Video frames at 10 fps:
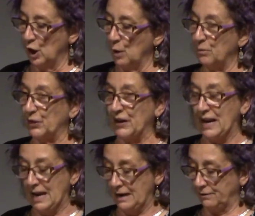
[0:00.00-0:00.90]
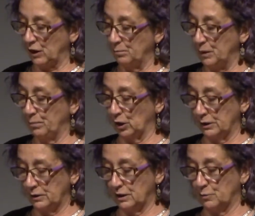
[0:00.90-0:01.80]
But the heat can be
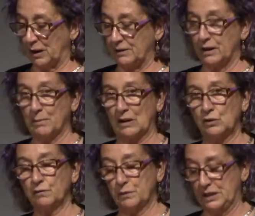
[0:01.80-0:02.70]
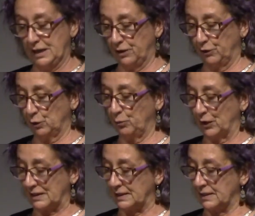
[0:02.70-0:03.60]
blunted by the amount of material
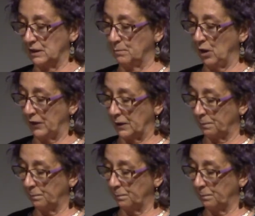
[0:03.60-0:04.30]
present in the mother,